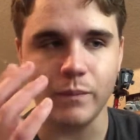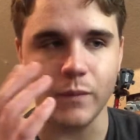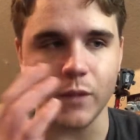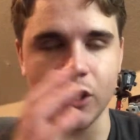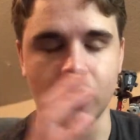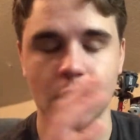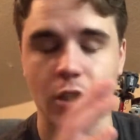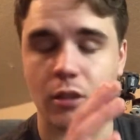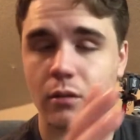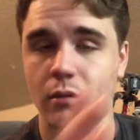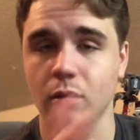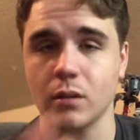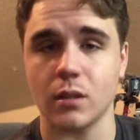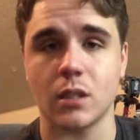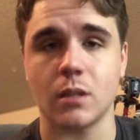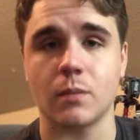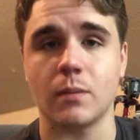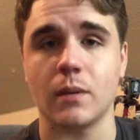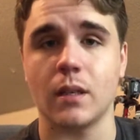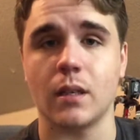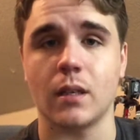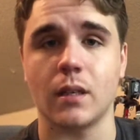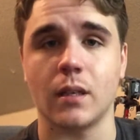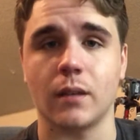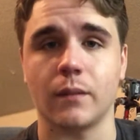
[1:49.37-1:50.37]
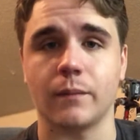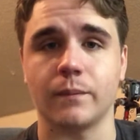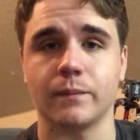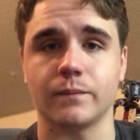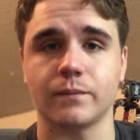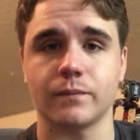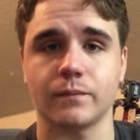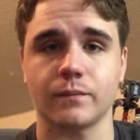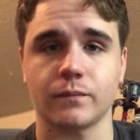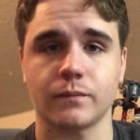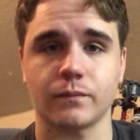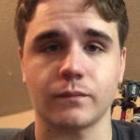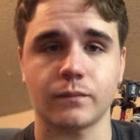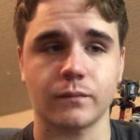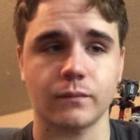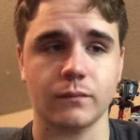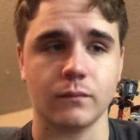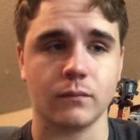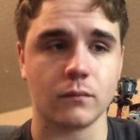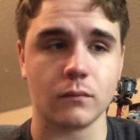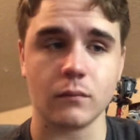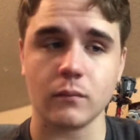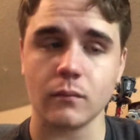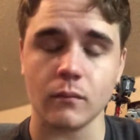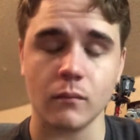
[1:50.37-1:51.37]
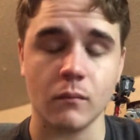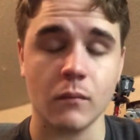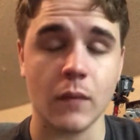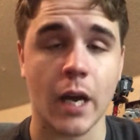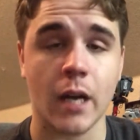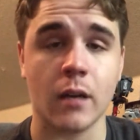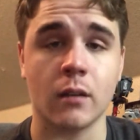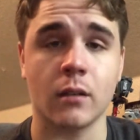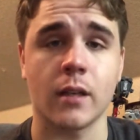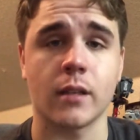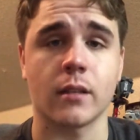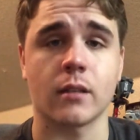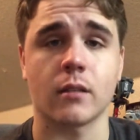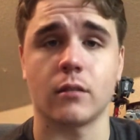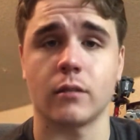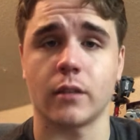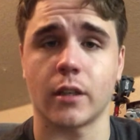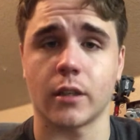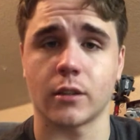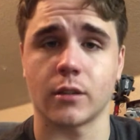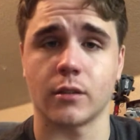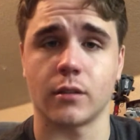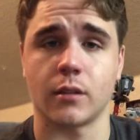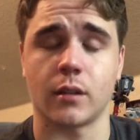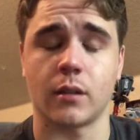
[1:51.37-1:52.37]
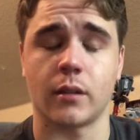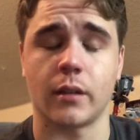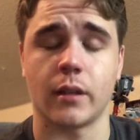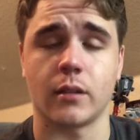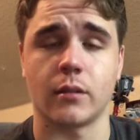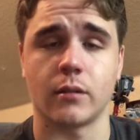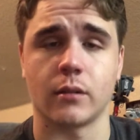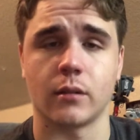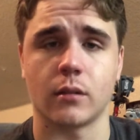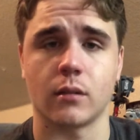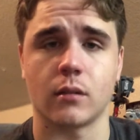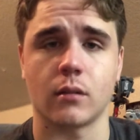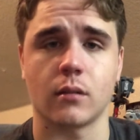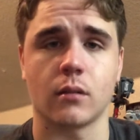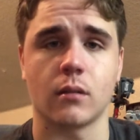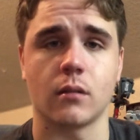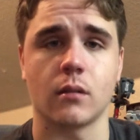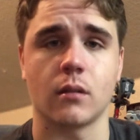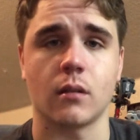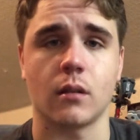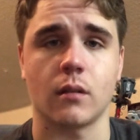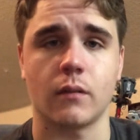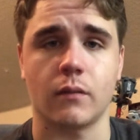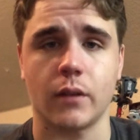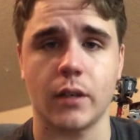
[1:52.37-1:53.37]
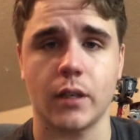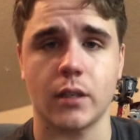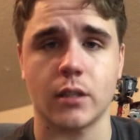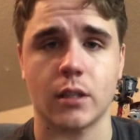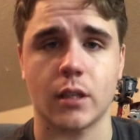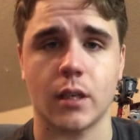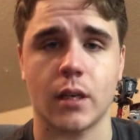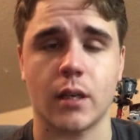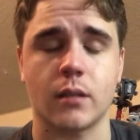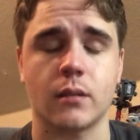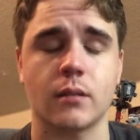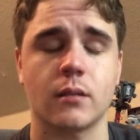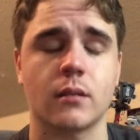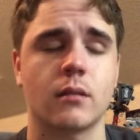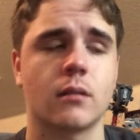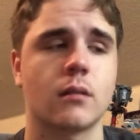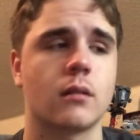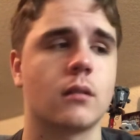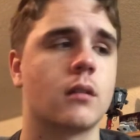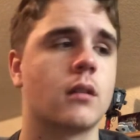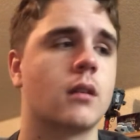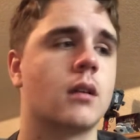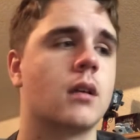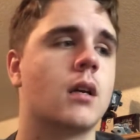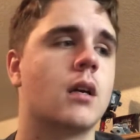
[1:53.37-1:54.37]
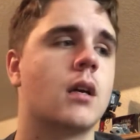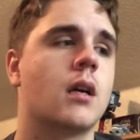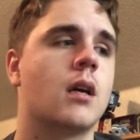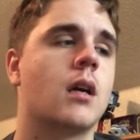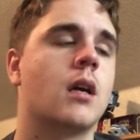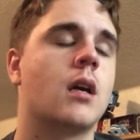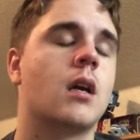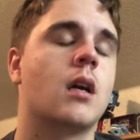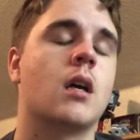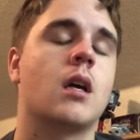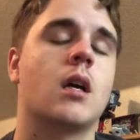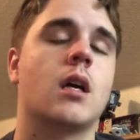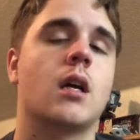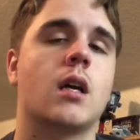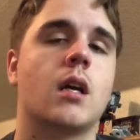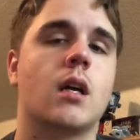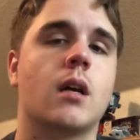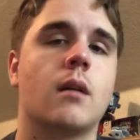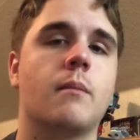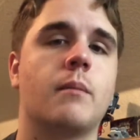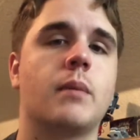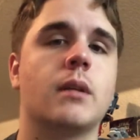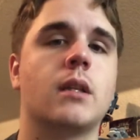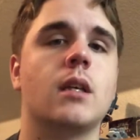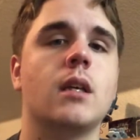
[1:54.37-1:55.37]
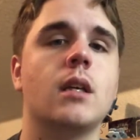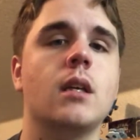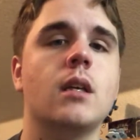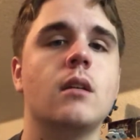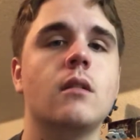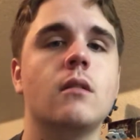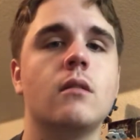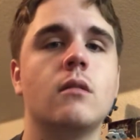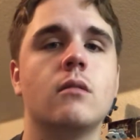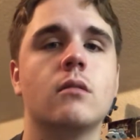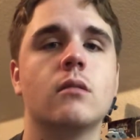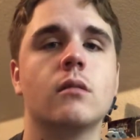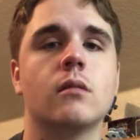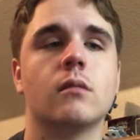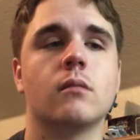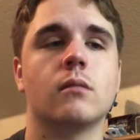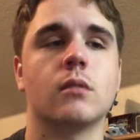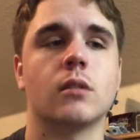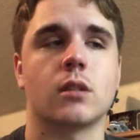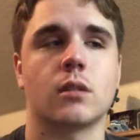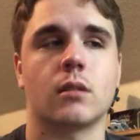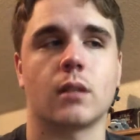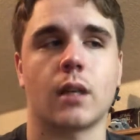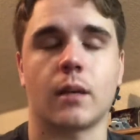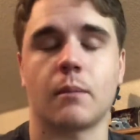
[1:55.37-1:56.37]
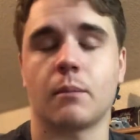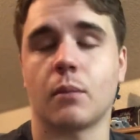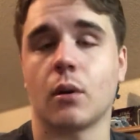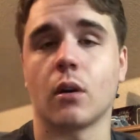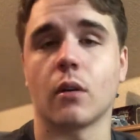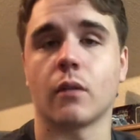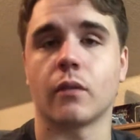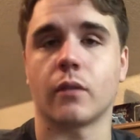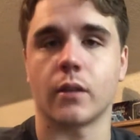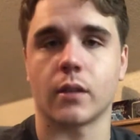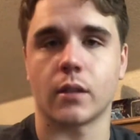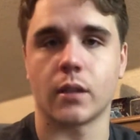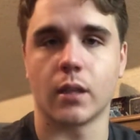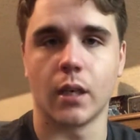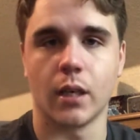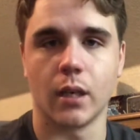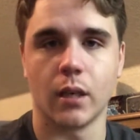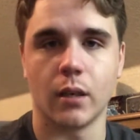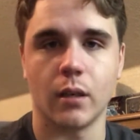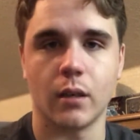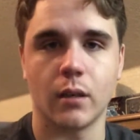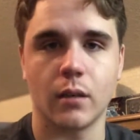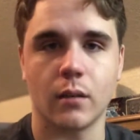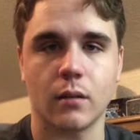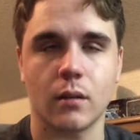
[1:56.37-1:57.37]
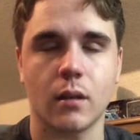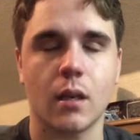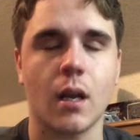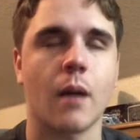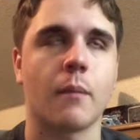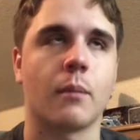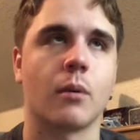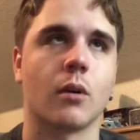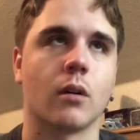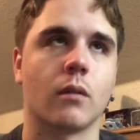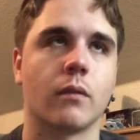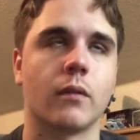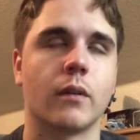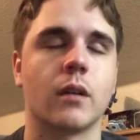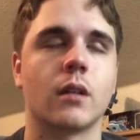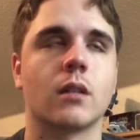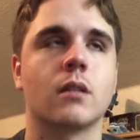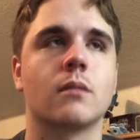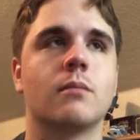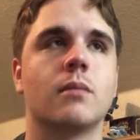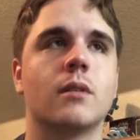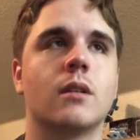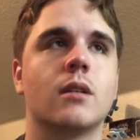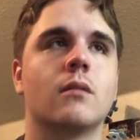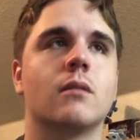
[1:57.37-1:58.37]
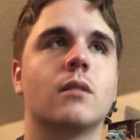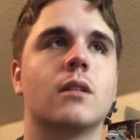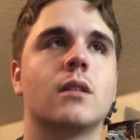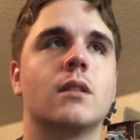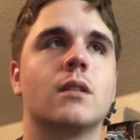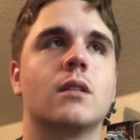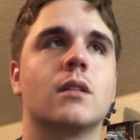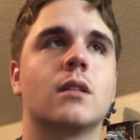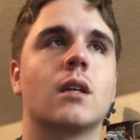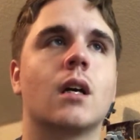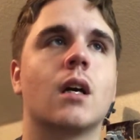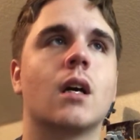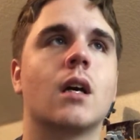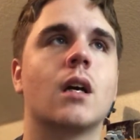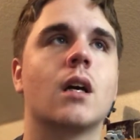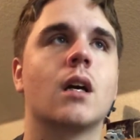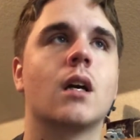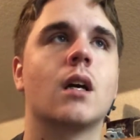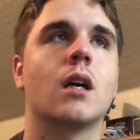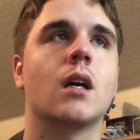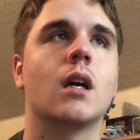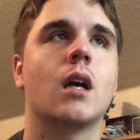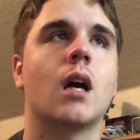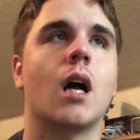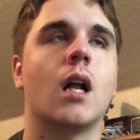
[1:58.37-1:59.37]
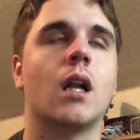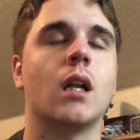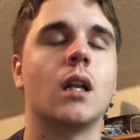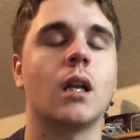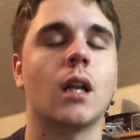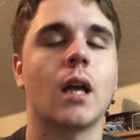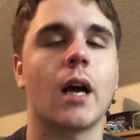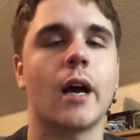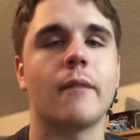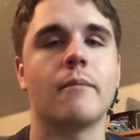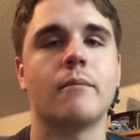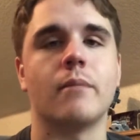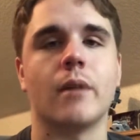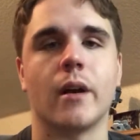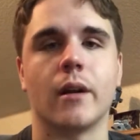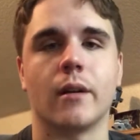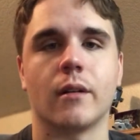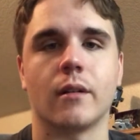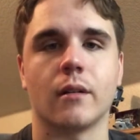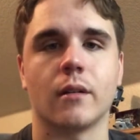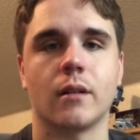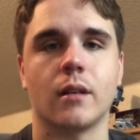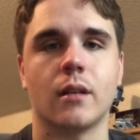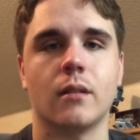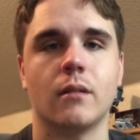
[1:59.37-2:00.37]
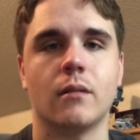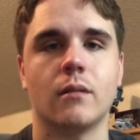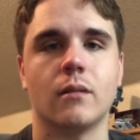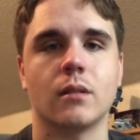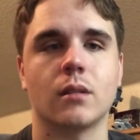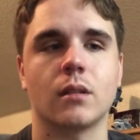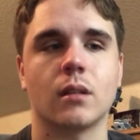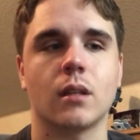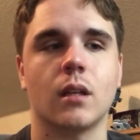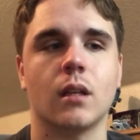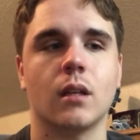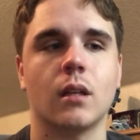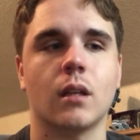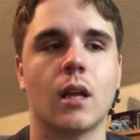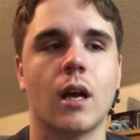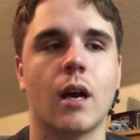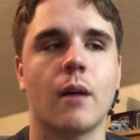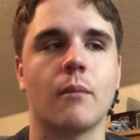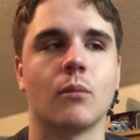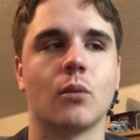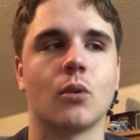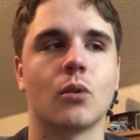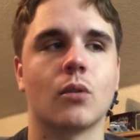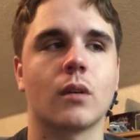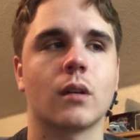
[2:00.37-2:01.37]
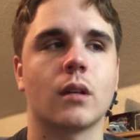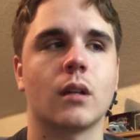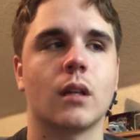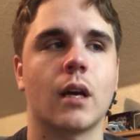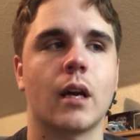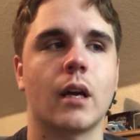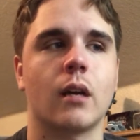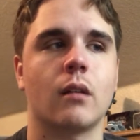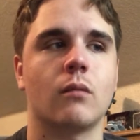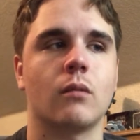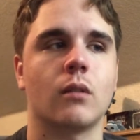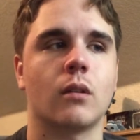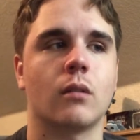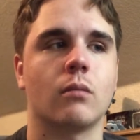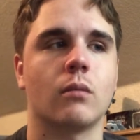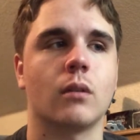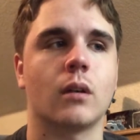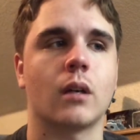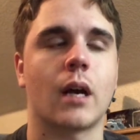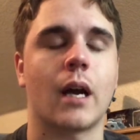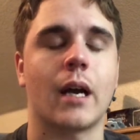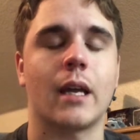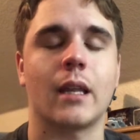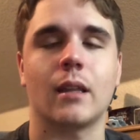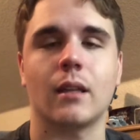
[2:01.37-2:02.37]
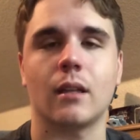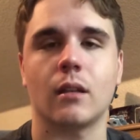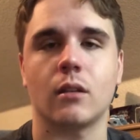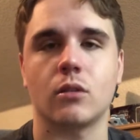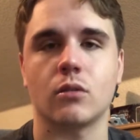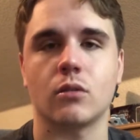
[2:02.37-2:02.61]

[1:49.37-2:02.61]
generally speaking, I don't like the direction that they took the franchise. But the EU was, like, perfect. Not perfect, but it was a lot better. It was a lot more in line with what I think